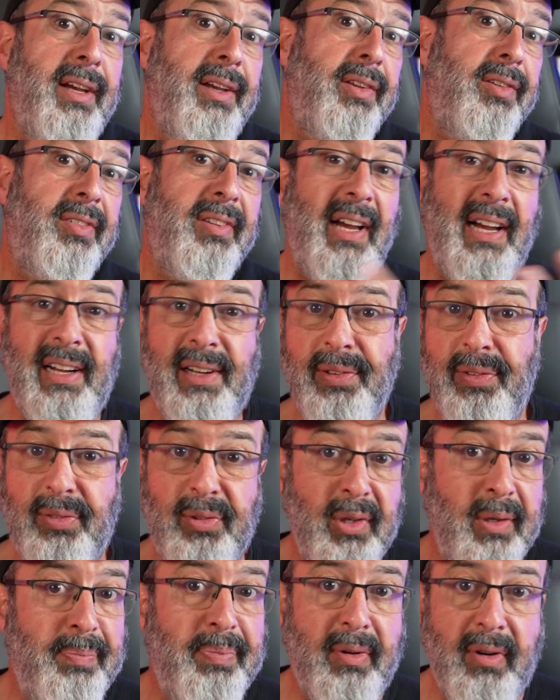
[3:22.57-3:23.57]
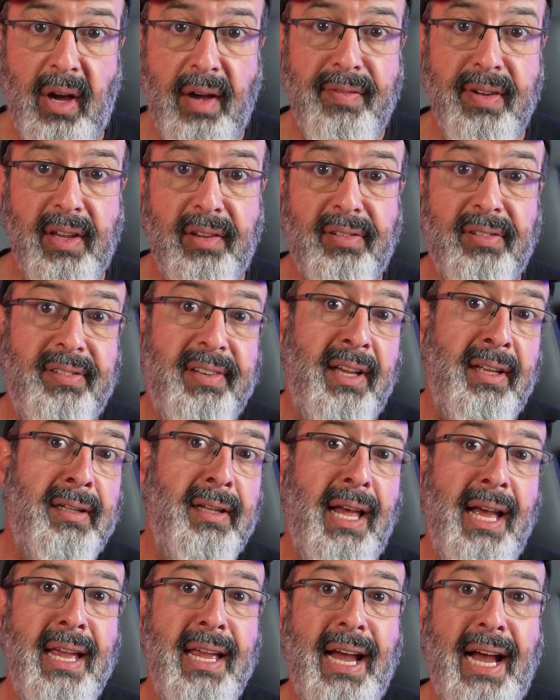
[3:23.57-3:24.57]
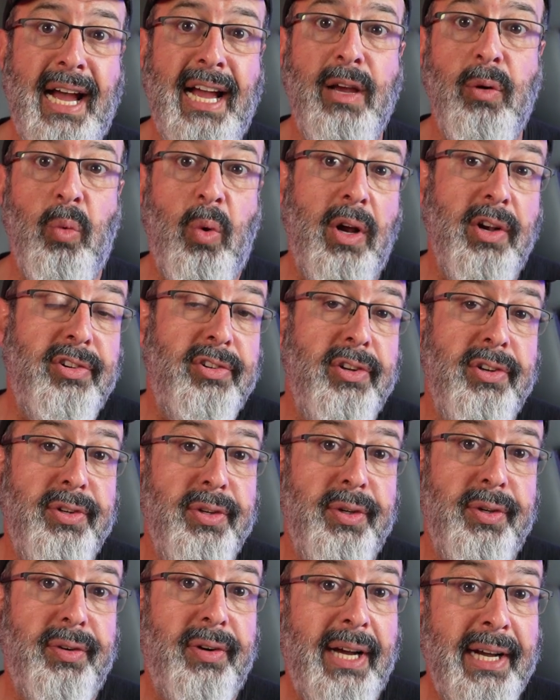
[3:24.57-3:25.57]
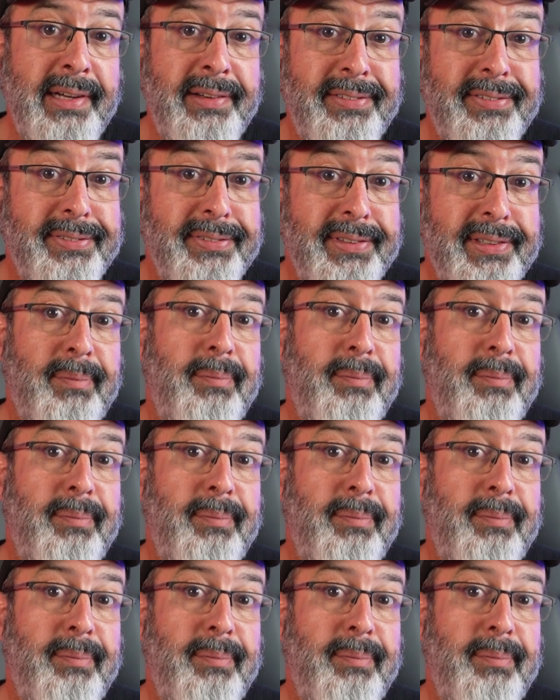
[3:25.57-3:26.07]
Sounds super obvious. Tell AI what you do, right?